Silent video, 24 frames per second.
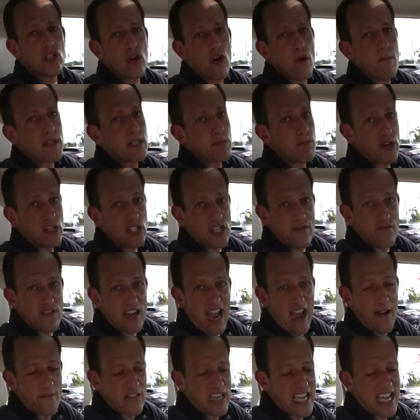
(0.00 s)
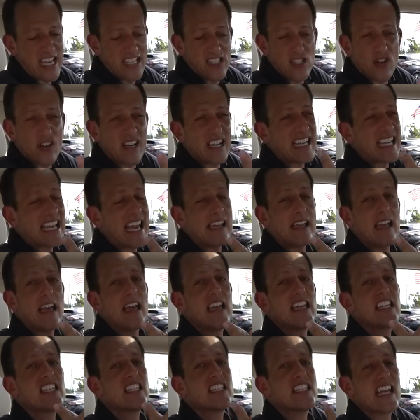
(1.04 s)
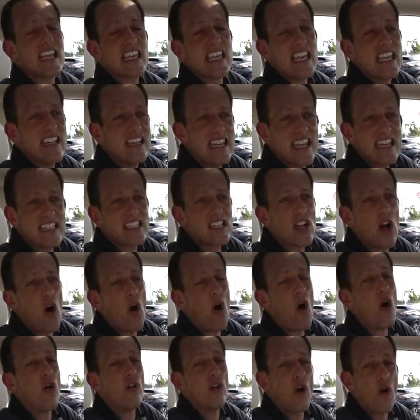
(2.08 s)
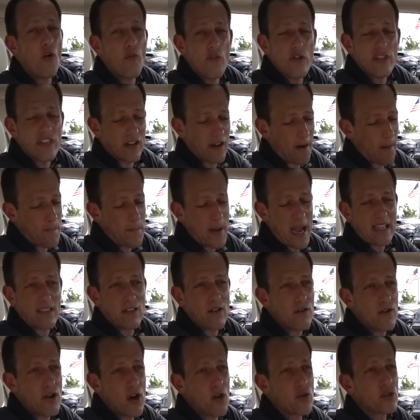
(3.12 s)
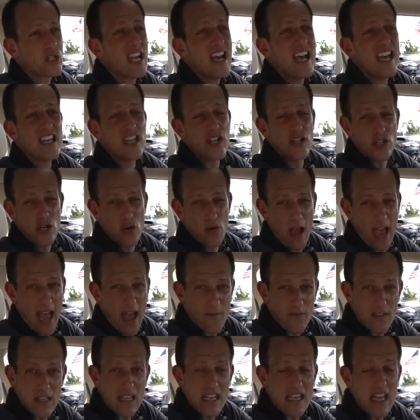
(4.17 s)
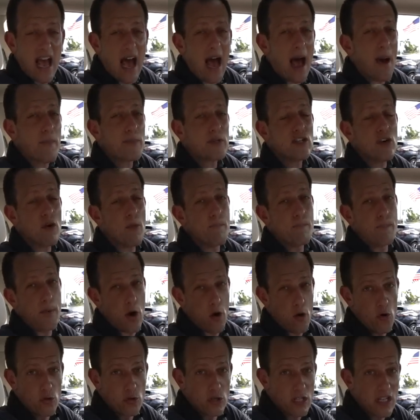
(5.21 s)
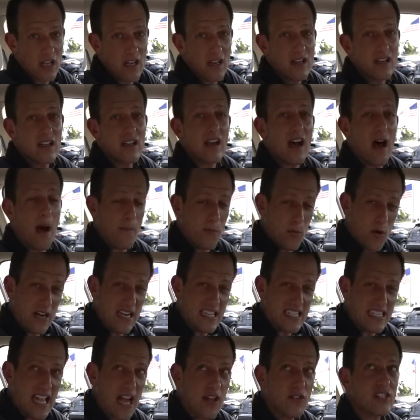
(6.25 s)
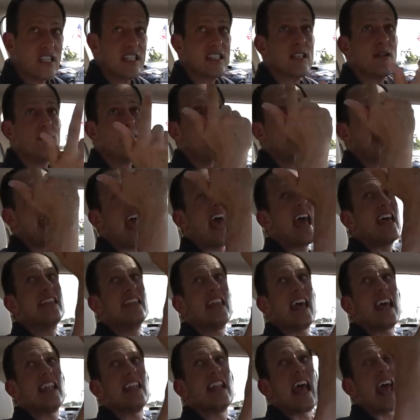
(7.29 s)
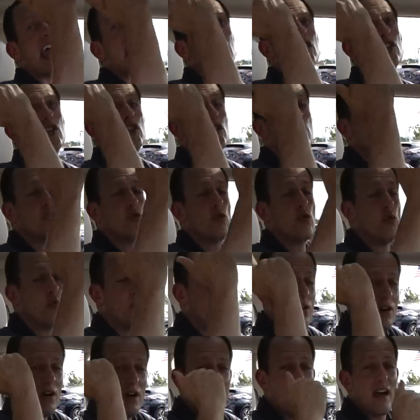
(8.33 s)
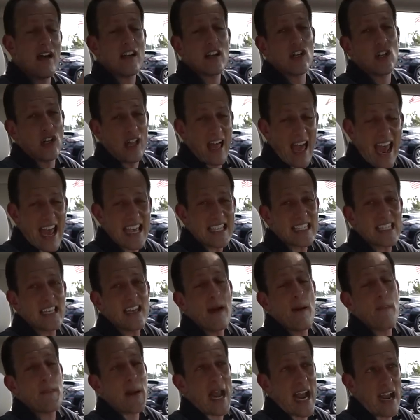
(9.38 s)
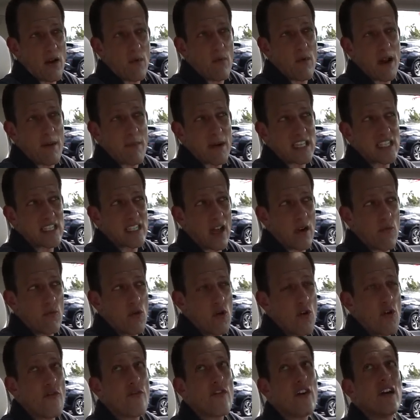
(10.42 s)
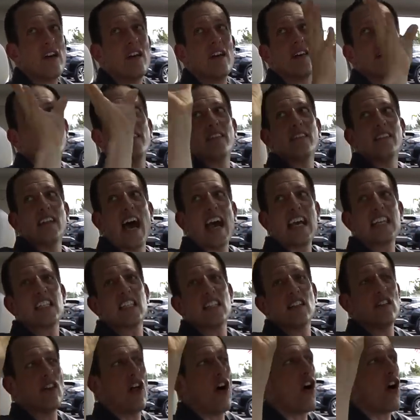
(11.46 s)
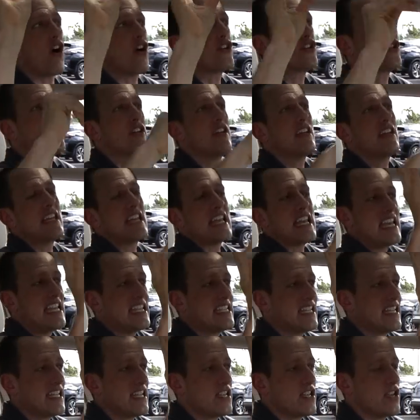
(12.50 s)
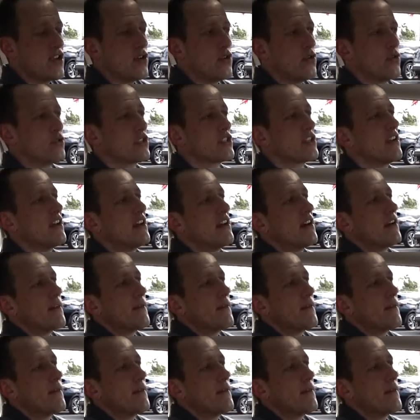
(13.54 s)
term, especially if you have kids, they're gonna get stickiness all over it. They're gonna pick their nose. You do have the optional Bose upgraded sound system and then a dual glass panoramic sunroof. Nice and large, easy to use.